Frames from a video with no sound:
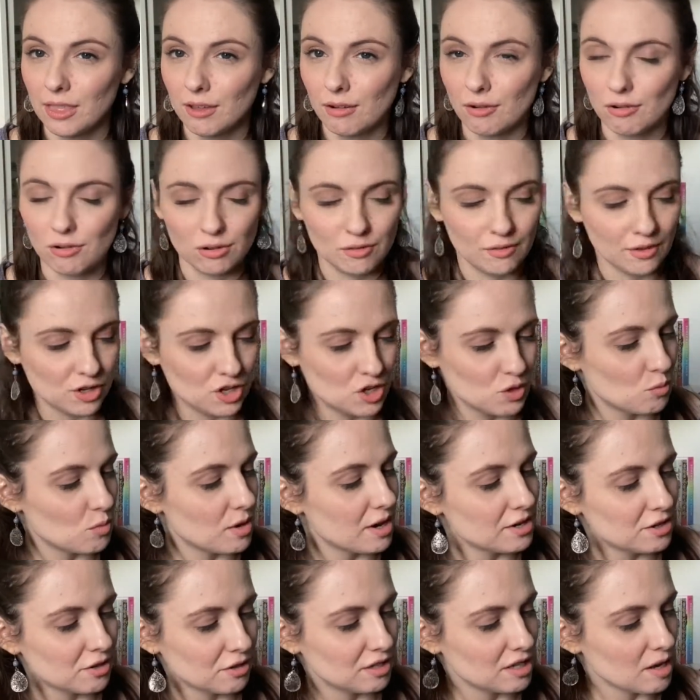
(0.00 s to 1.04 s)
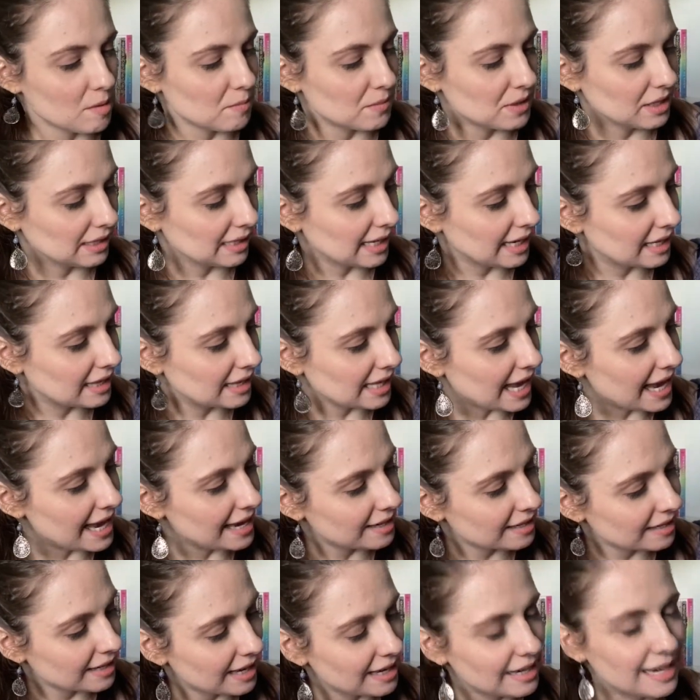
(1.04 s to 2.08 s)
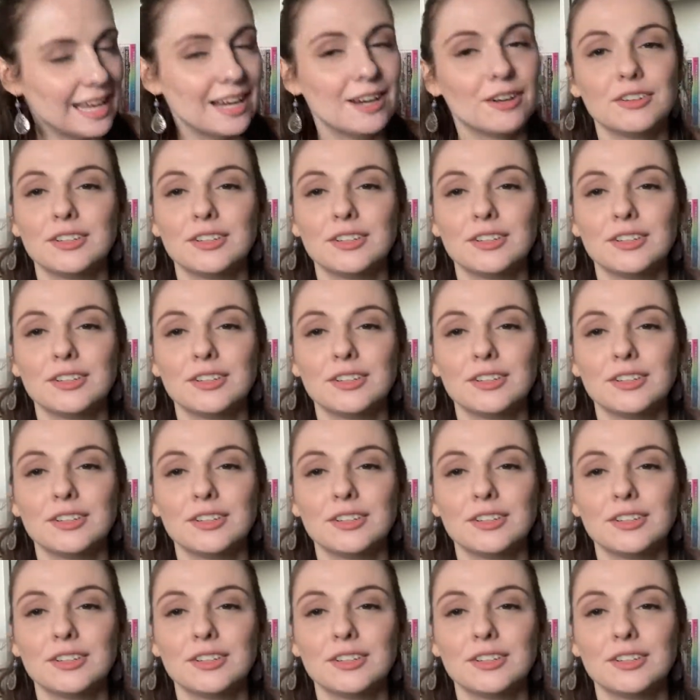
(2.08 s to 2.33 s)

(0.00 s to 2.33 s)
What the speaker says: the girl that you want or something like that. And